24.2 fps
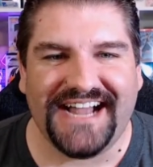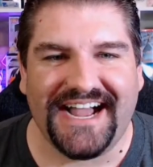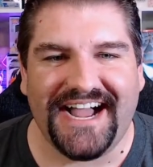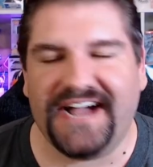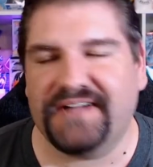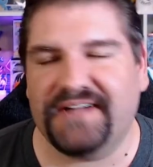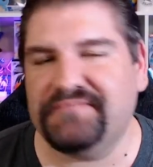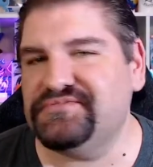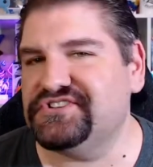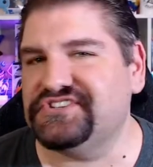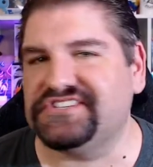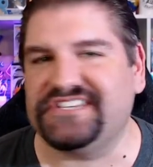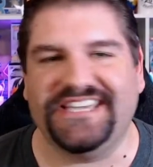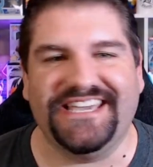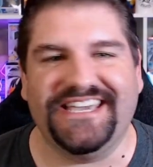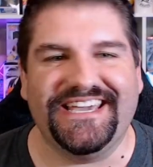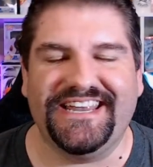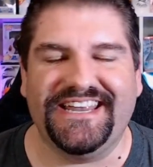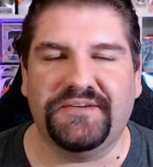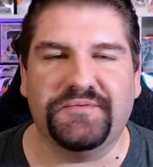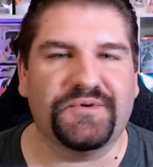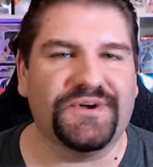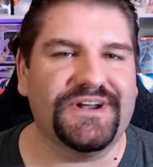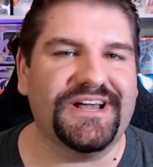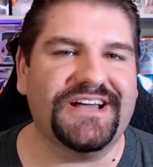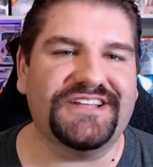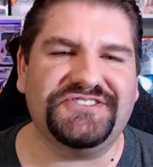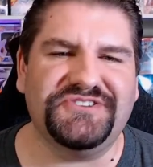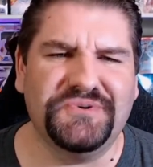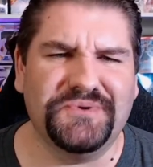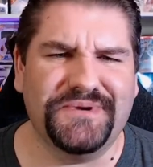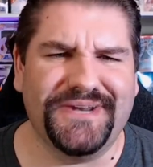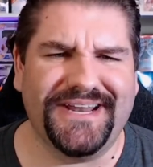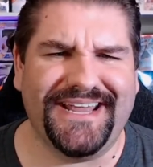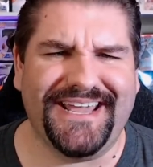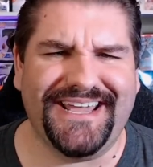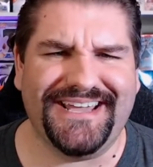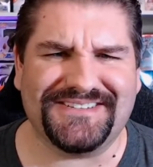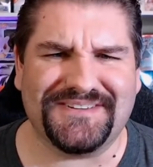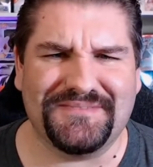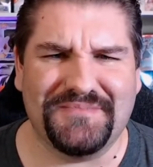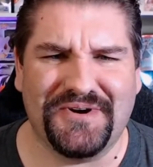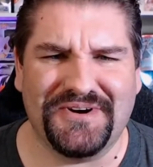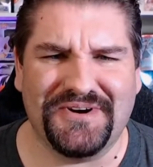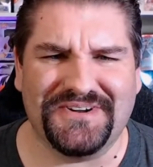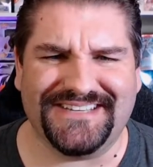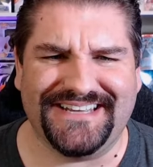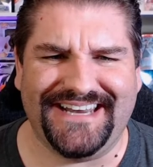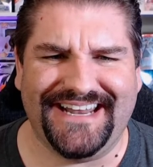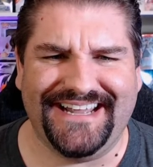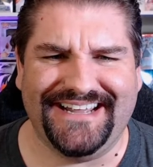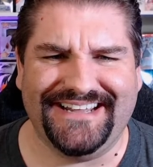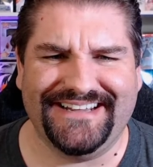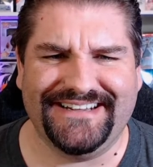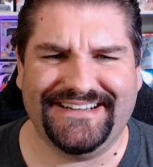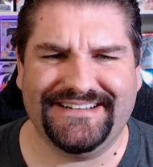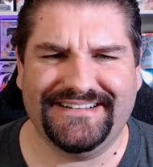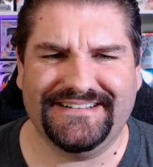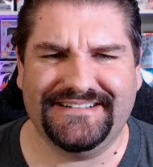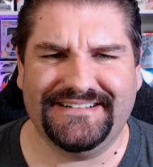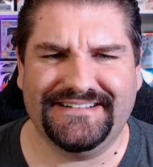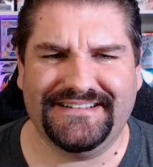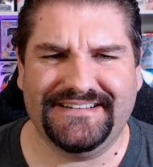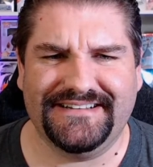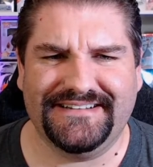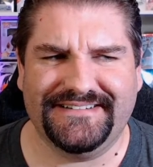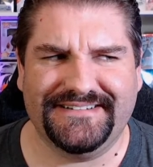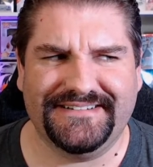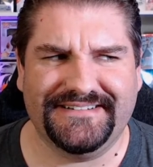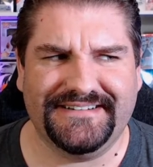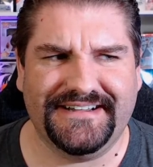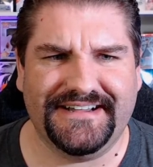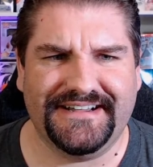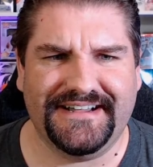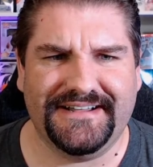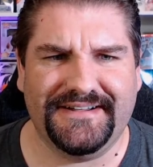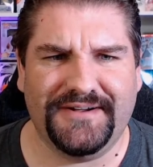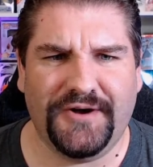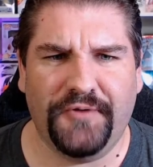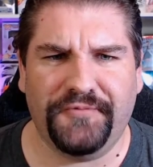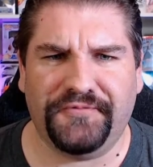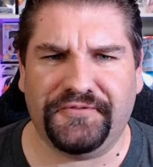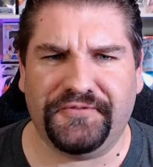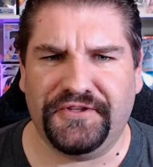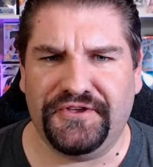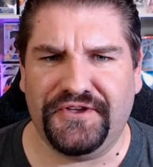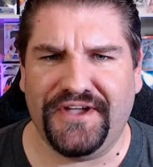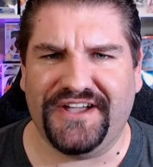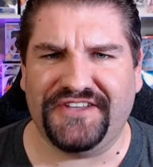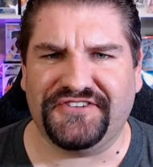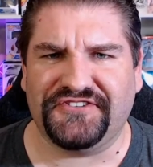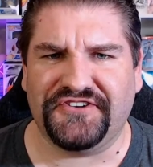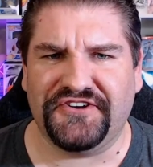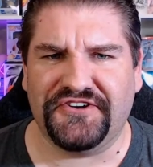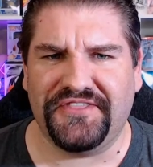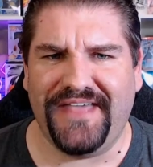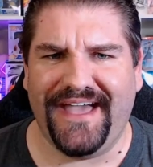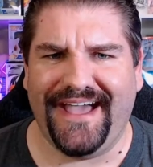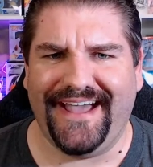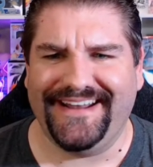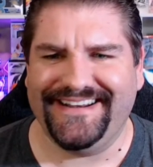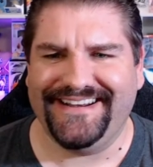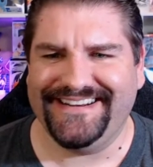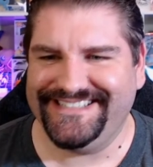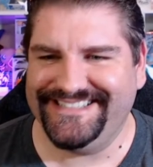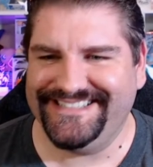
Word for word: I'm just kidding. We're not doing ASMR today. Hopefully you guys heard that.